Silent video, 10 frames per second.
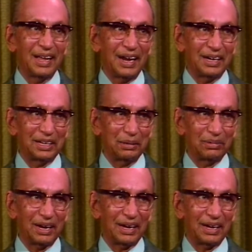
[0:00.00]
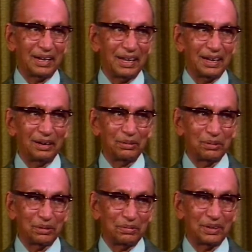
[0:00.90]
And similarly, the
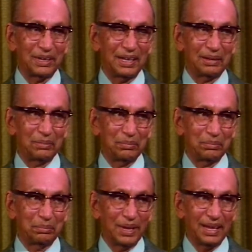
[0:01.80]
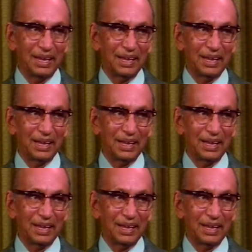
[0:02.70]
contours for the B.